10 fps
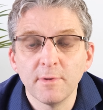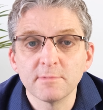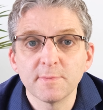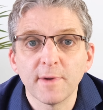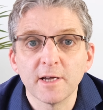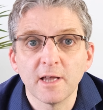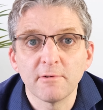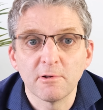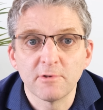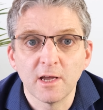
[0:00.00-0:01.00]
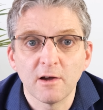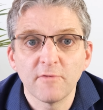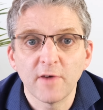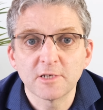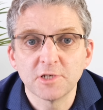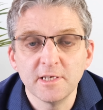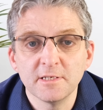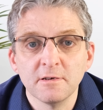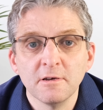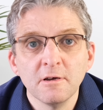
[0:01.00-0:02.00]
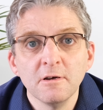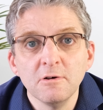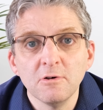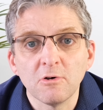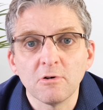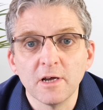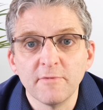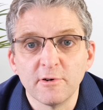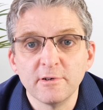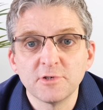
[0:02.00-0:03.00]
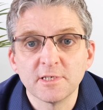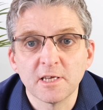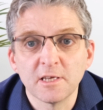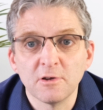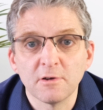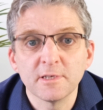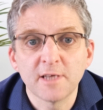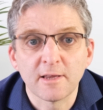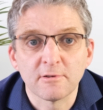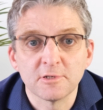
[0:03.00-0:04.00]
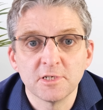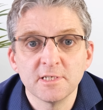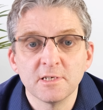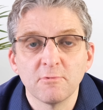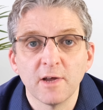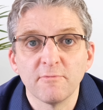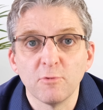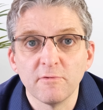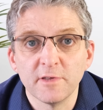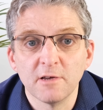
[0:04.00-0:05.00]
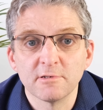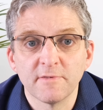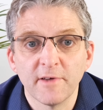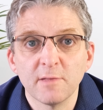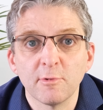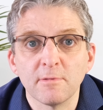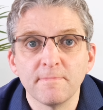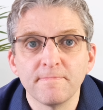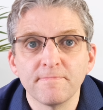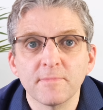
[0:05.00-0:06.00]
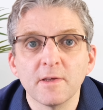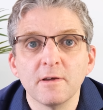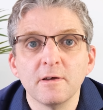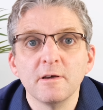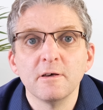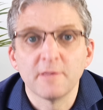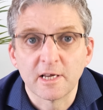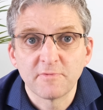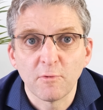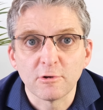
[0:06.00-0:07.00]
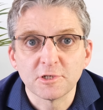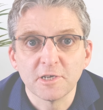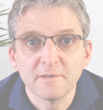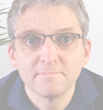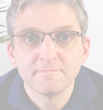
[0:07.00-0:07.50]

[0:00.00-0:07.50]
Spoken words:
pumps by downloading our fact sheet, or if you're interested in other technologies, we have more videos available. Thanks for watching.